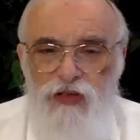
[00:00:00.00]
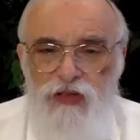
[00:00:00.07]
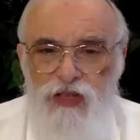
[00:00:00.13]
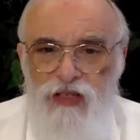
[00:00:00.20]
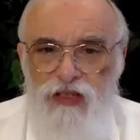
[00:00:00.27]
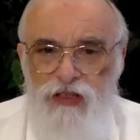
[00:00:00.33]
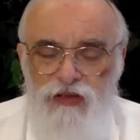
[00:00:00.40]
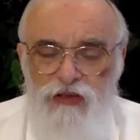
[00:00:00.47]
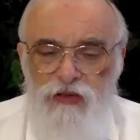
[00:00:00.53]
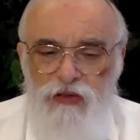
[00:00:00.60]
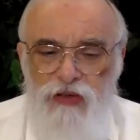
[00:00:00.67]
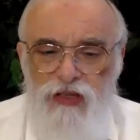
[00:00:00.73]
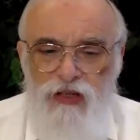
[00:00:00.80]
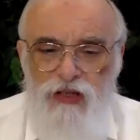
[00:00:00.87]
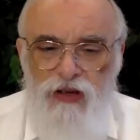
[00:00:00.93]
this is the
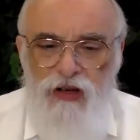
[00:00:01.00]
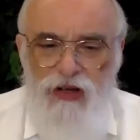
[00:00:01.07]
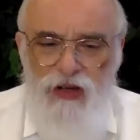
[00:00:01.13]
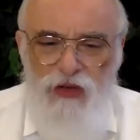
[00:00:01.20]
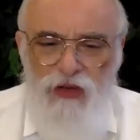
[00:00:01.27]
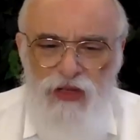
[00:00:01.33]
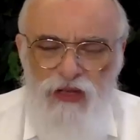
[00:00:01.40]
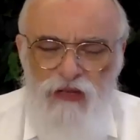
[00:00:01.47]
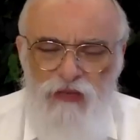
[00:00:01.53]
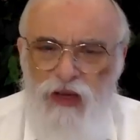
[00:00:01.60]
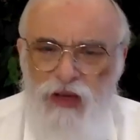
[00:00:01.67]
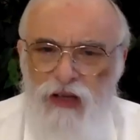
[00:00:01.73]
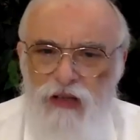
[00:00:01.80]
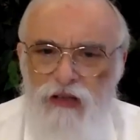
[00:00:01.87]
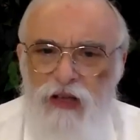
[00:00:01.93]
truth as a God. He wants his
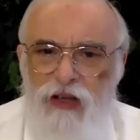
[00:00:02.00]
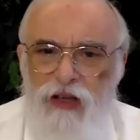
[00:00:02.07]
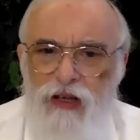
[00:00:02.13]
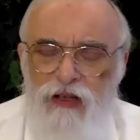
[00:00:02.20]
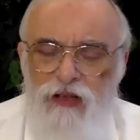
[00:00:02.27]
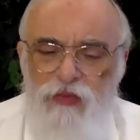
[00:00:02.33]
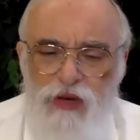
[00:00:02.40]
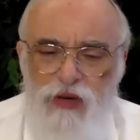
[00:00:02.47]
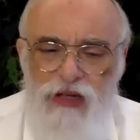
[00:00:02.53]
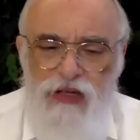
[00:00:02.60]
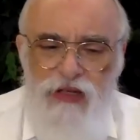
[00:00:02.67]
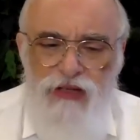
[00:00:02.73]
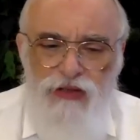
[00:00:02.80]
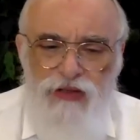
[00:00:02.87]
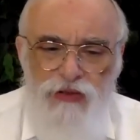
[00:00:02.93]
mind to embrace
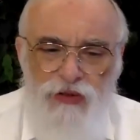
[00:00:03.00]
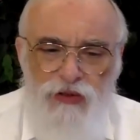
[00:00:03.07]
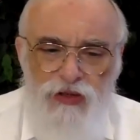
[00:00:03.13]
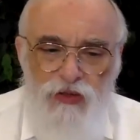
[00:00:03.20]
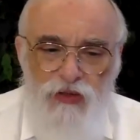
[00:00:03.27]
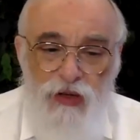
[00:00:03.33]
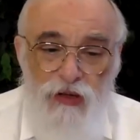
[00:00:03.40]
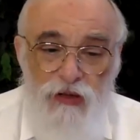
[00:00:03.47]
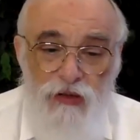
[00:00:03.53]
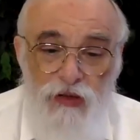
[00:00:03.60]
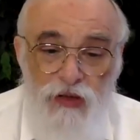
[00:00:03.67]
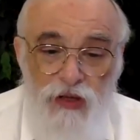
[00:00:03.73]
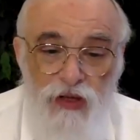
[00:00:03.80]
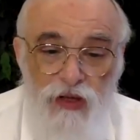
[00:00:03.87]
this truth as well.